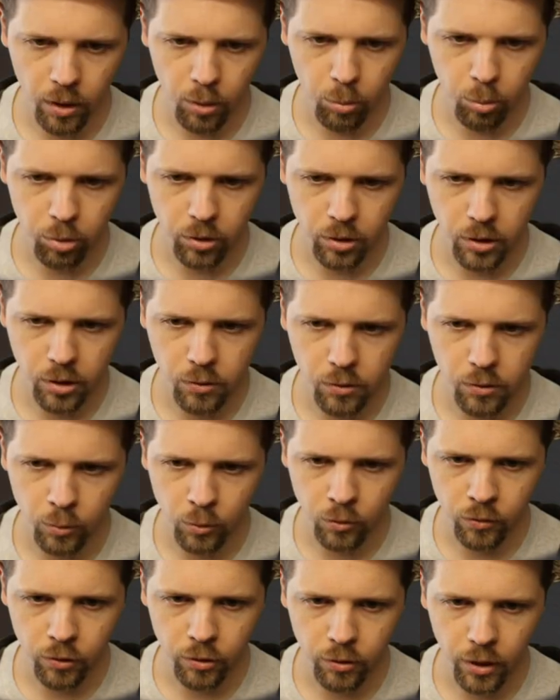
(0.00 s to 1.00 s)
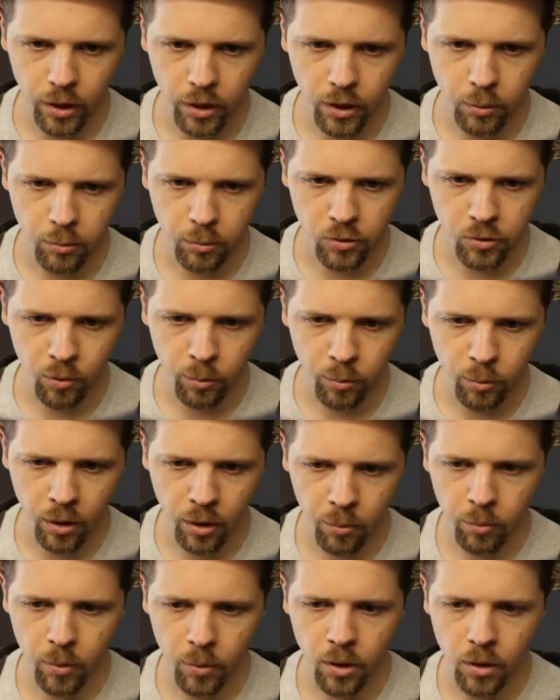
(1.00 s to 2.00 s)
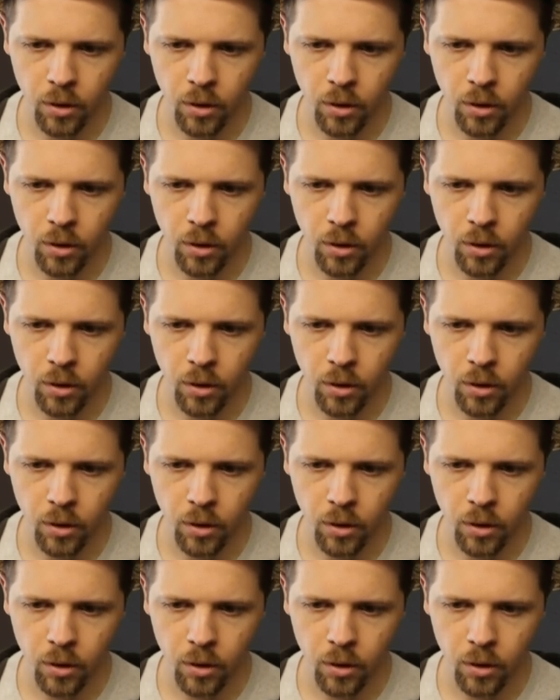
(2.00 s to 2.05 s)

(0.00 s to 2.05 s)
Please remove your items from them.